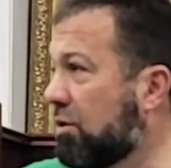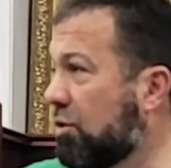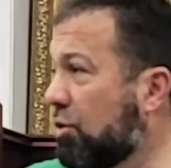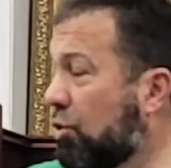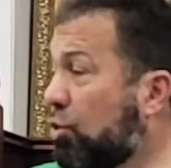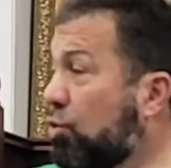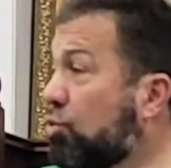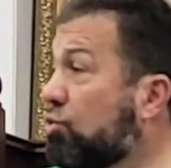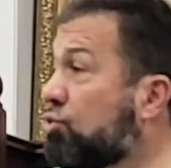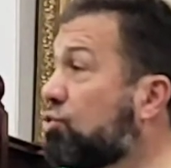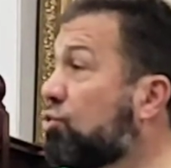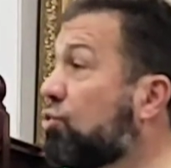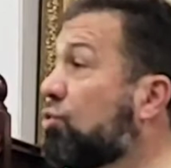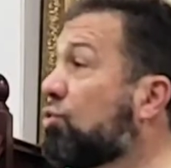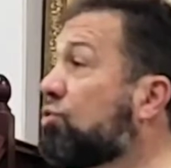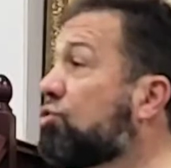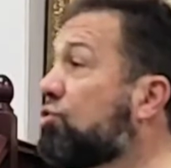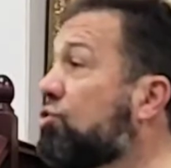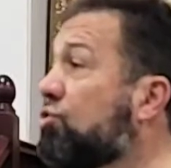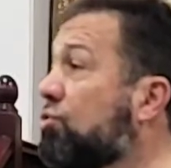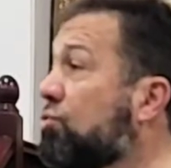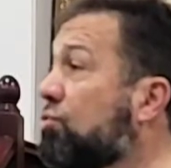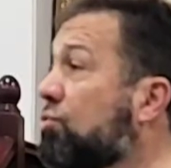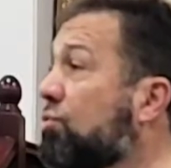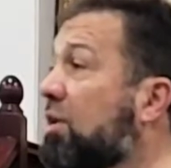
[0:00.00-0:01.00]
Who
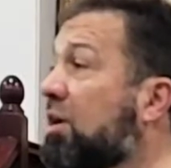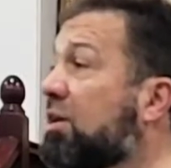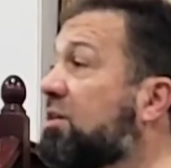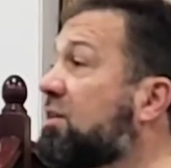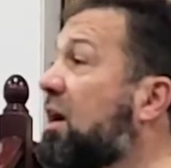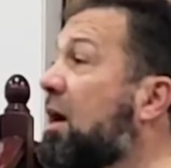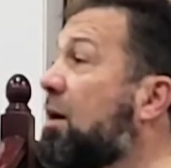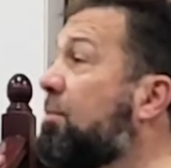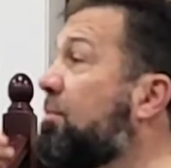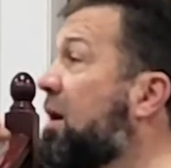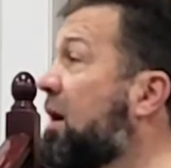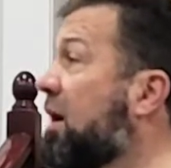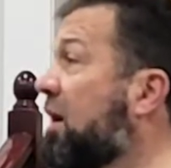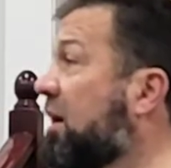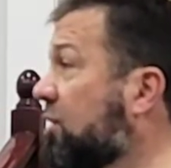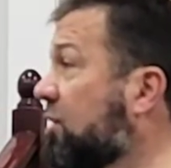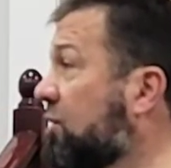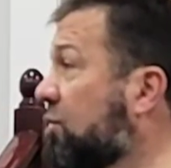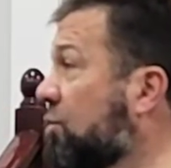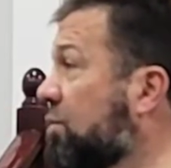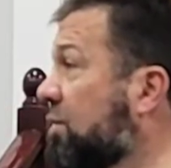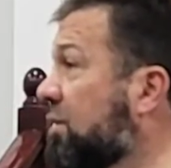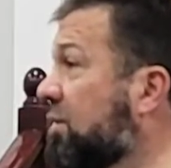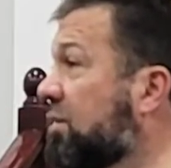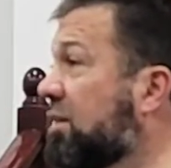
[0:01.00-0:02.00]
told you that I'm
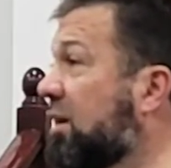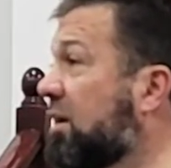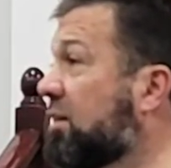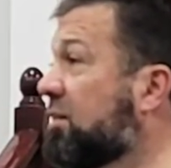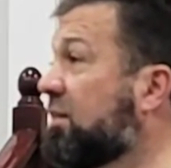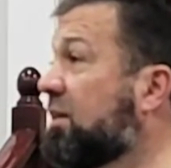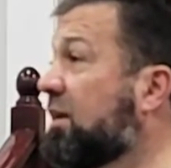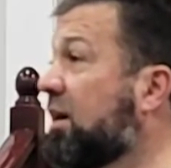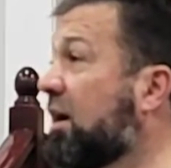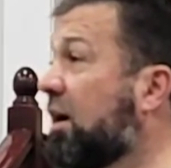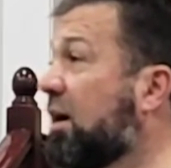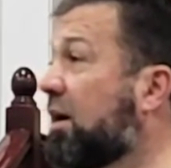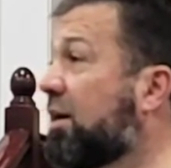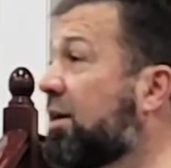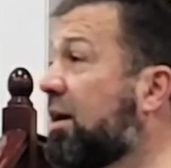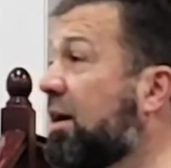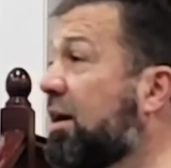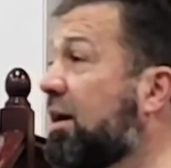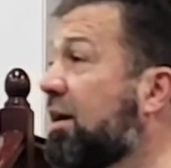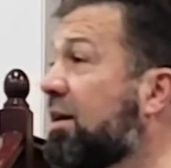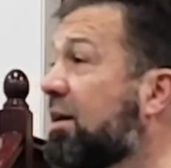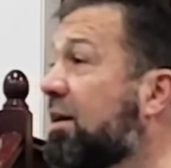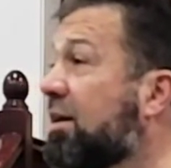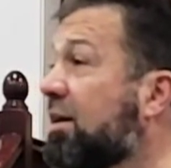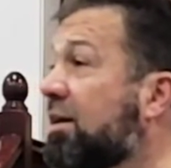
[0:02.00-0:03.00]
arguing that they
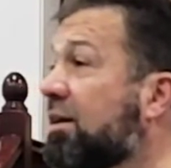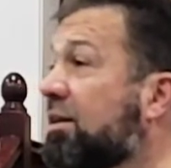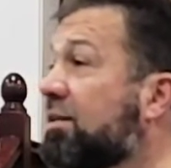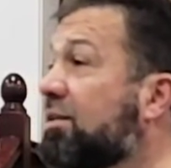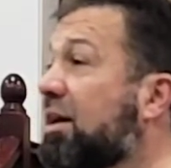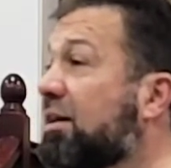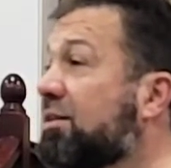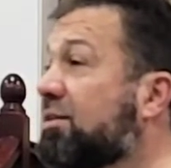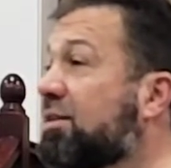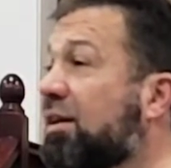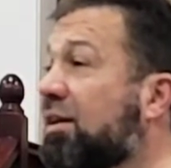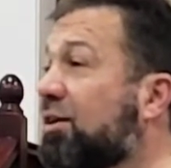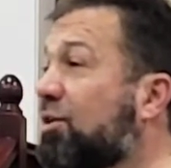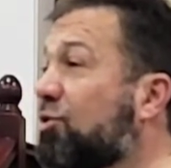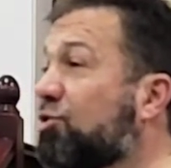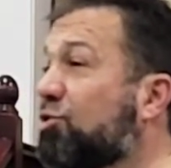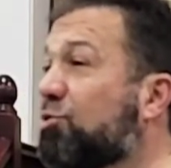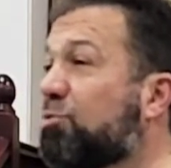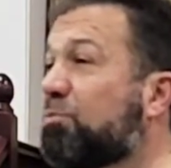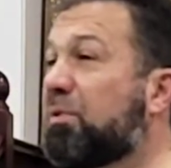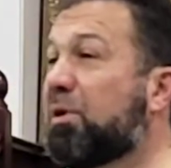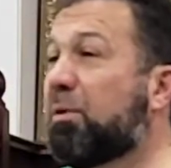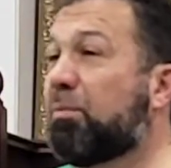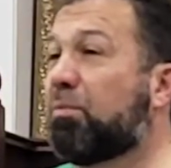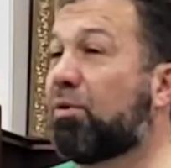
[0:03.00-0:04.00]
are not
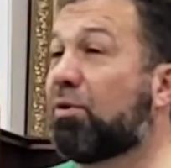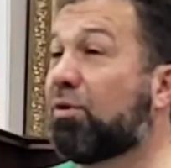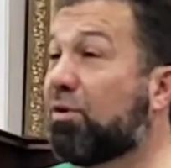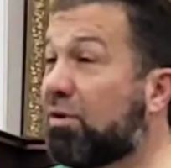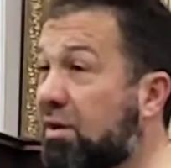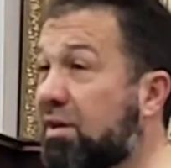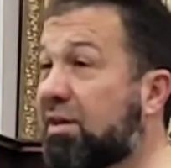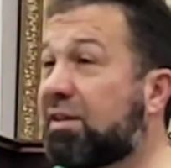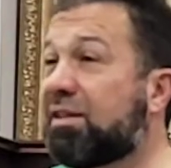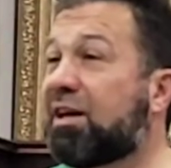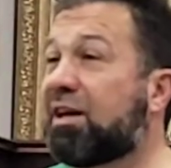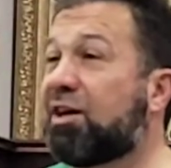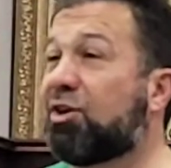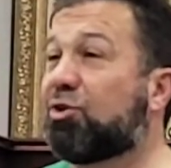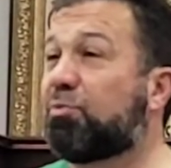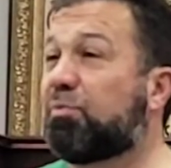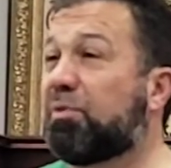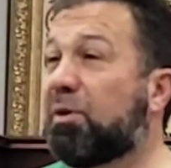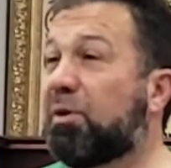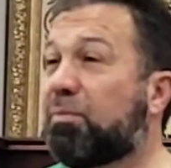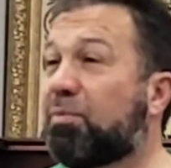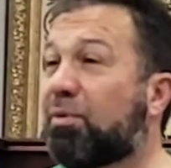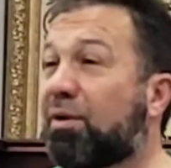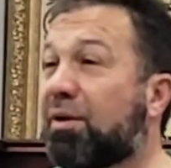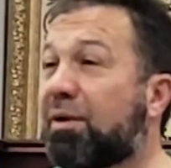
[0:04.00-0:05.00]
good people? Okay, they're good
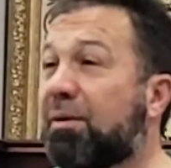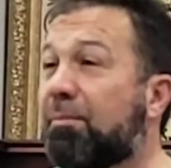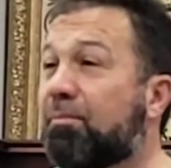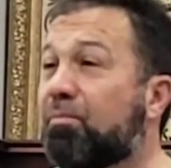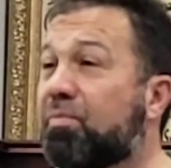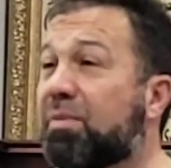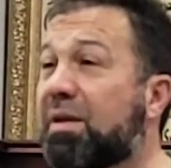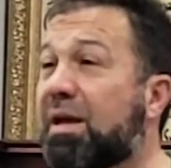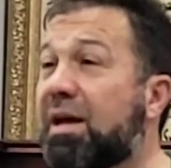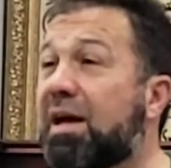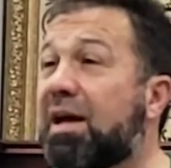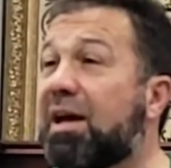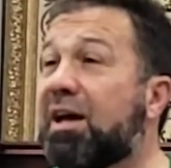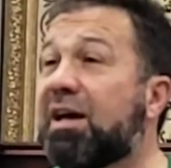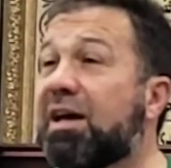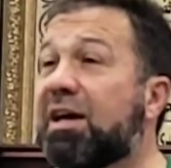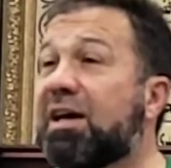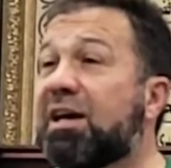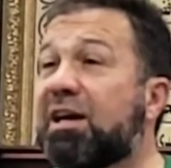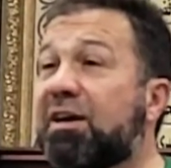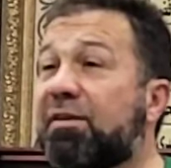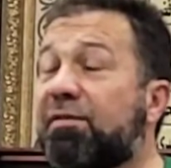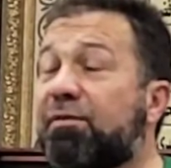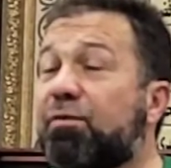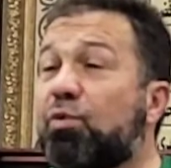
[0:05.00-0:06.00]
people.
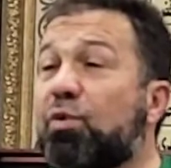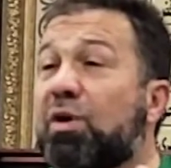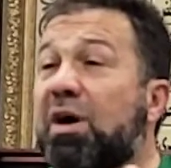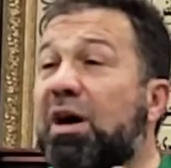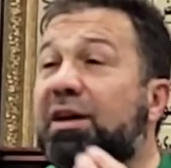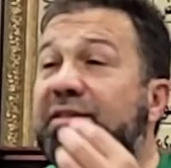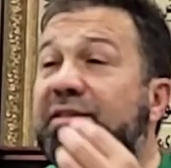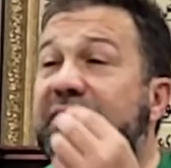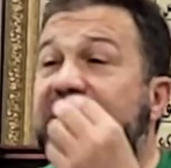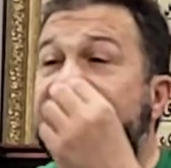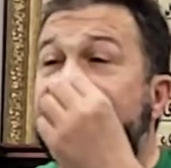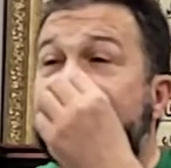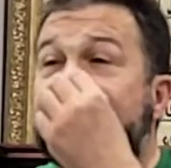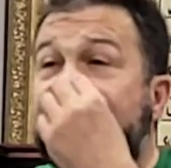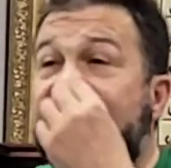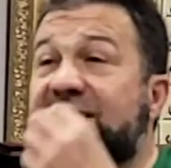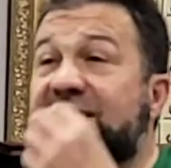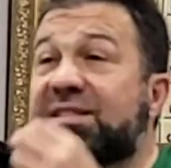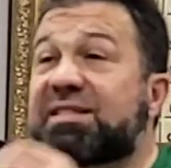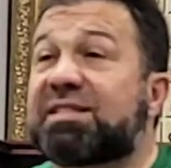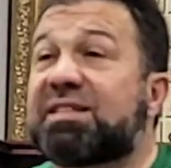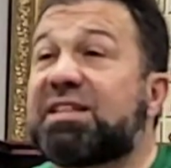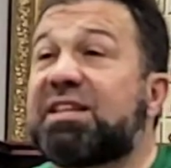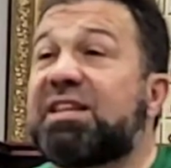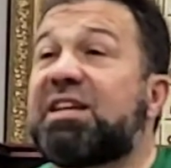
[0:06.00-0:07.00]
If we are
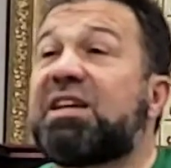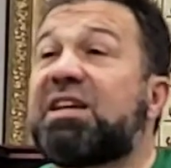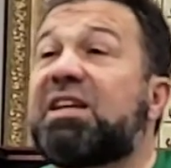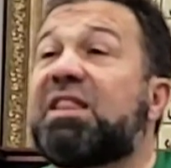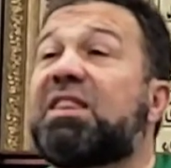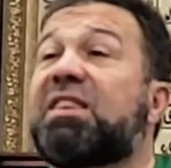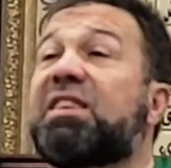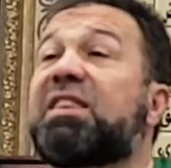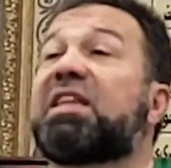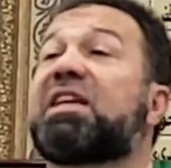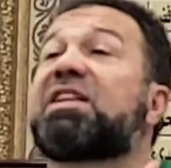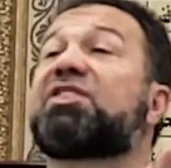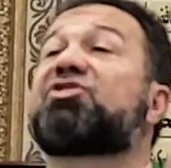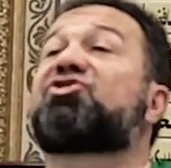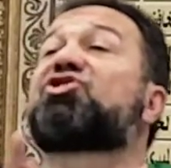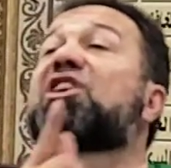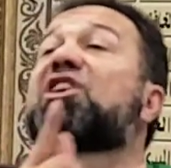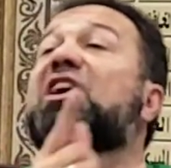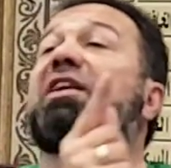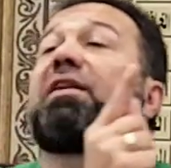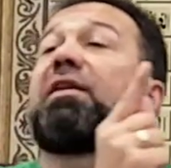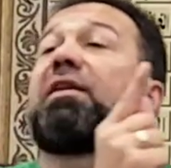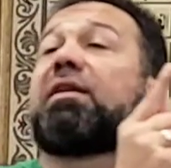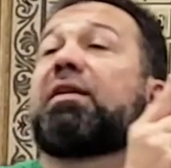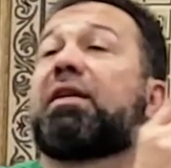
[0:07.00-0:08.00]
discussing the
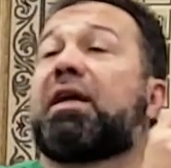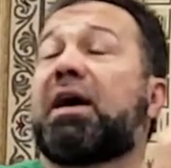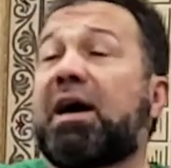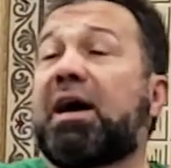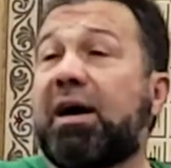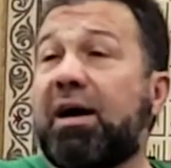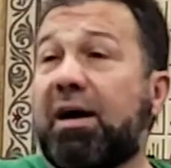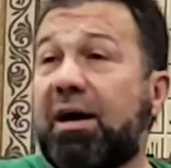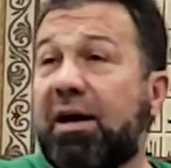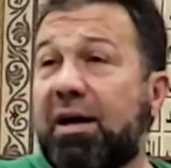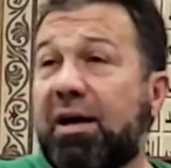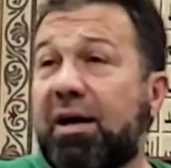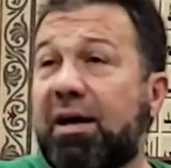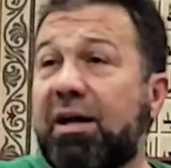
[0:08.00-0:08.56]
Jannah,